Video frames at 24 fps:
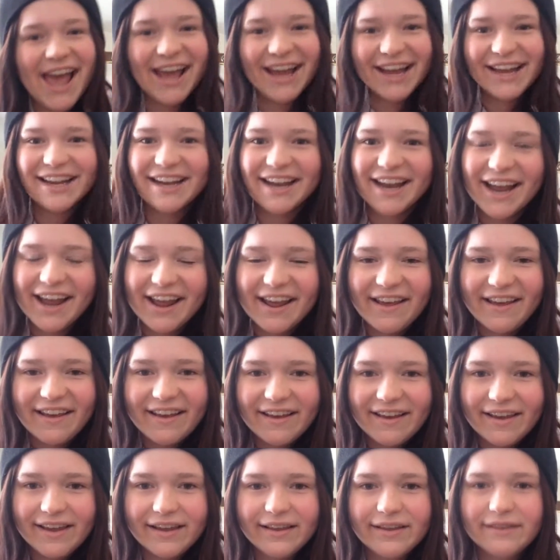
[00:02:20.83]
And
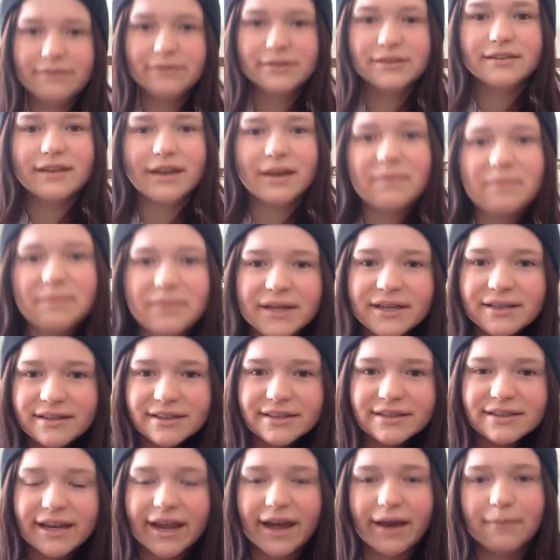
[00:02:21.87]
he was
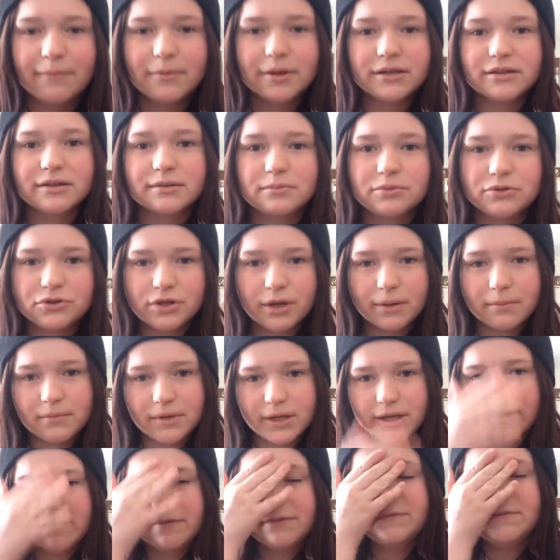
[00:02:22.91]
bending down because I'm
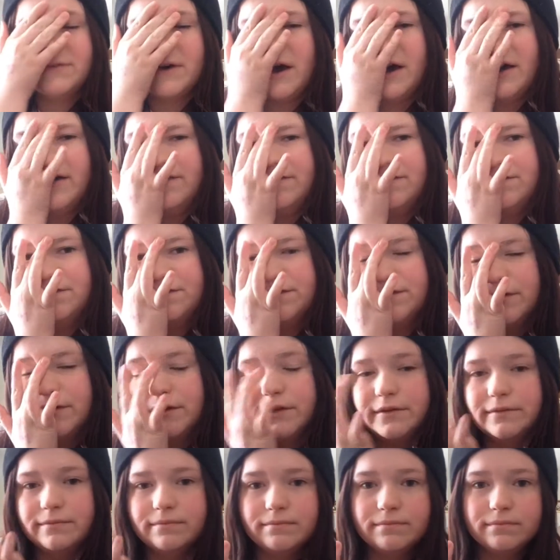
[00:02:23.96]
5'0"